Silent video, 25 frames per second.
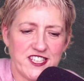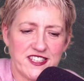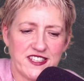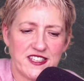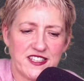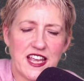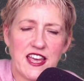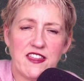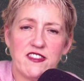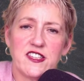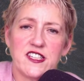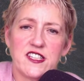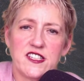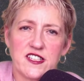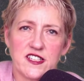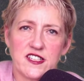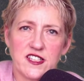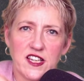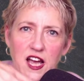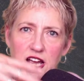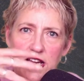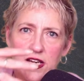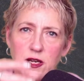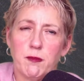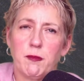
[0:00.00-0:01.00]
Just, and the
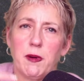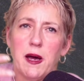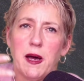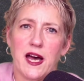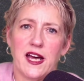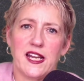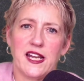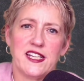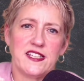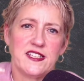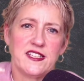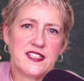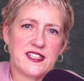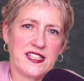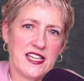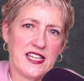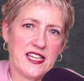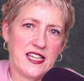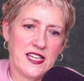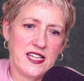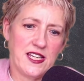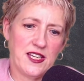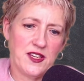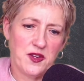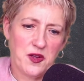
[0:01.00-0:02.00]
designer part is
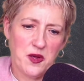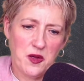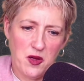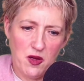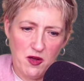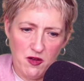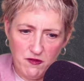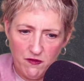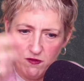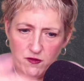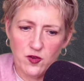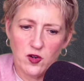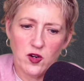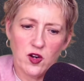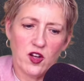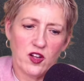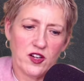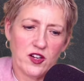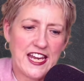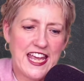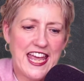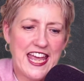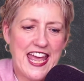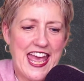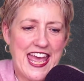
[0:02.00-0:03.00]
the
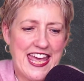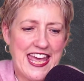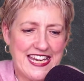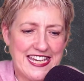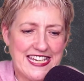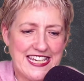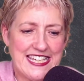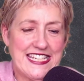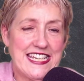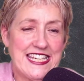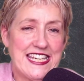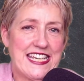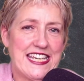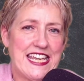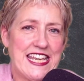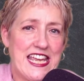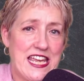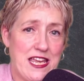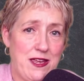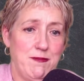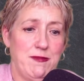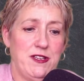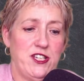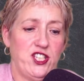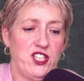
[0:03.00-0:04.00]
full-on
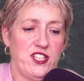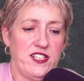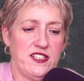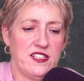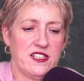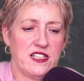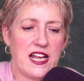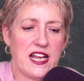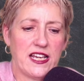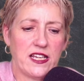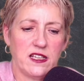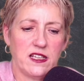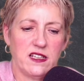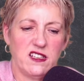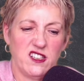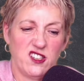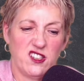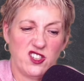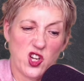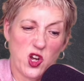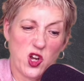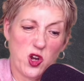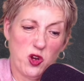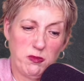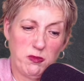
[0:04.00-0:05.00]
editing images, like an
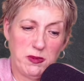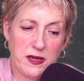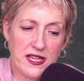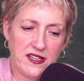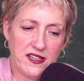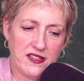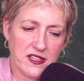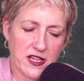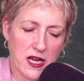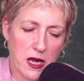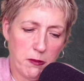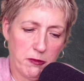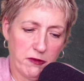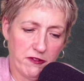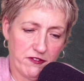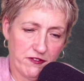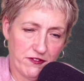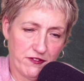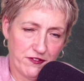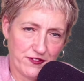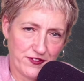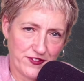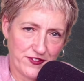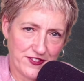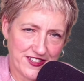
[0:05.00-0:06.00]
Adobe type
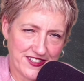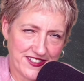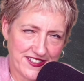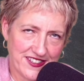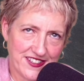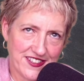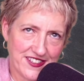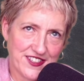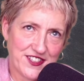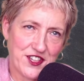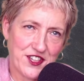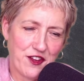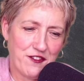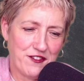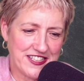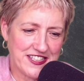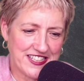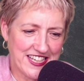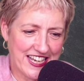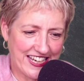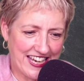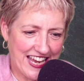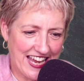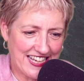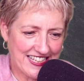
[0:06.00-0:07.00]
of
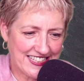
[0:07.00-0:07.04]
service, I